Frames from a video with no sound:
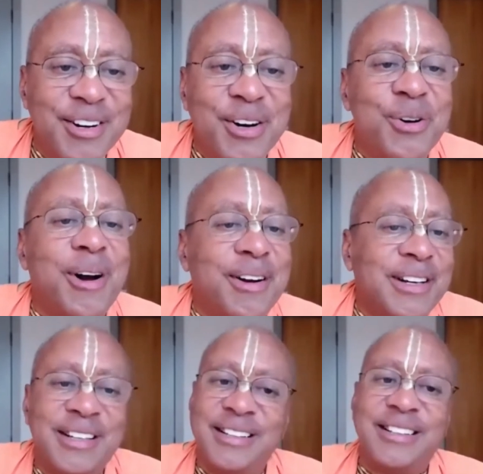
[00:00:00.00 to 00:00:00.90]
who are
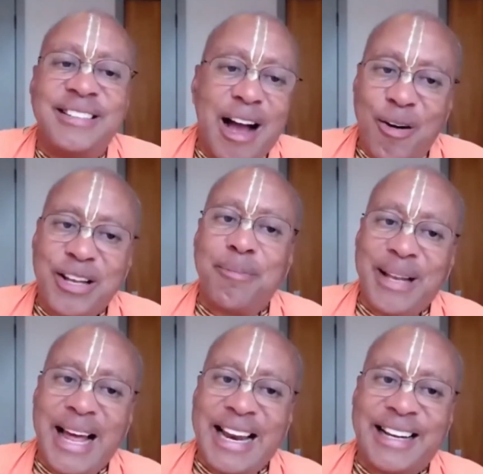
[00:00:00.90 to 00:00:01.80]
now on the
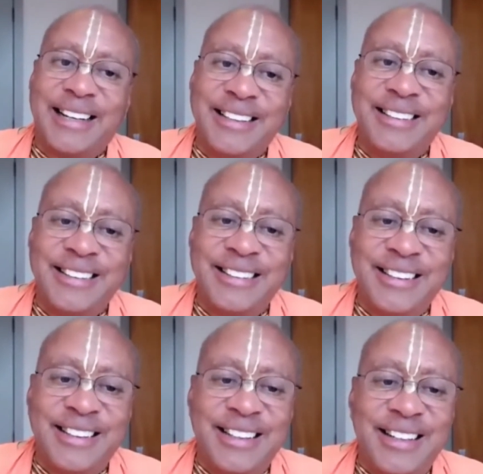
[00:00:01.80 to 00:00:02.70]
planet.
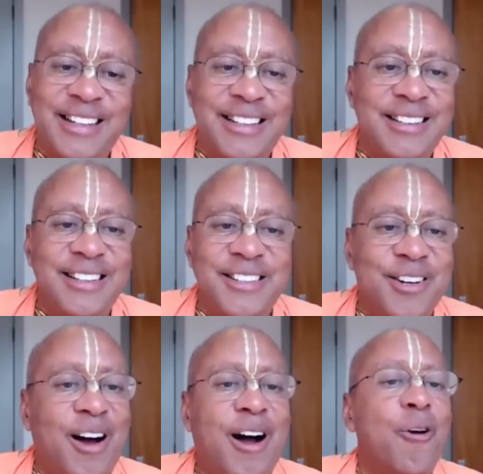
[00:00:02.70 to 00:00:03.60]
So
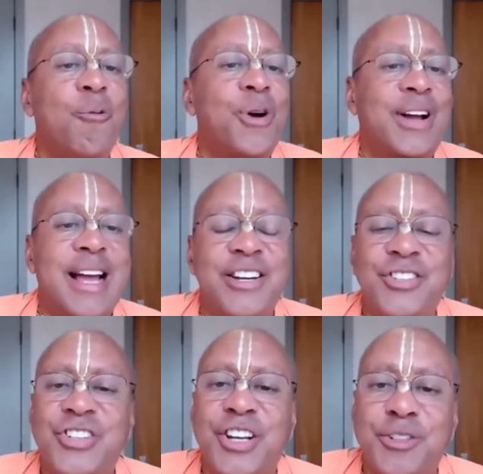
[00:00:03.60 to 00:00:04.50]
our work has just